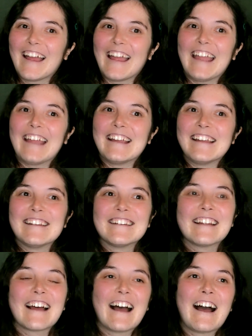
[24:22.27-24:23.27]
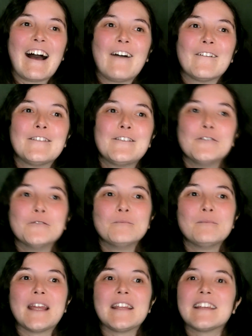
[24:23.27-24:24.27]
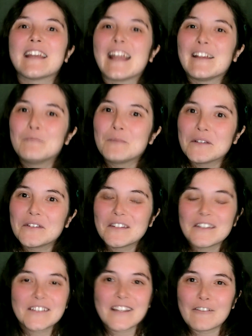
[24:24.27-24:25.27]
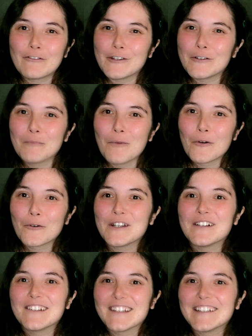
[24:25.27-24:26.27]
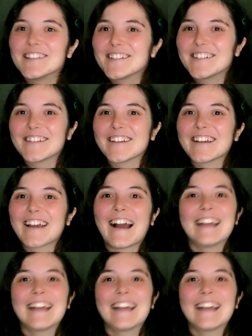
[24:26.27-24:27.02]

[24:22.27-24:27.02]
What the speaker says: and how to make NPCs that feel more realistic.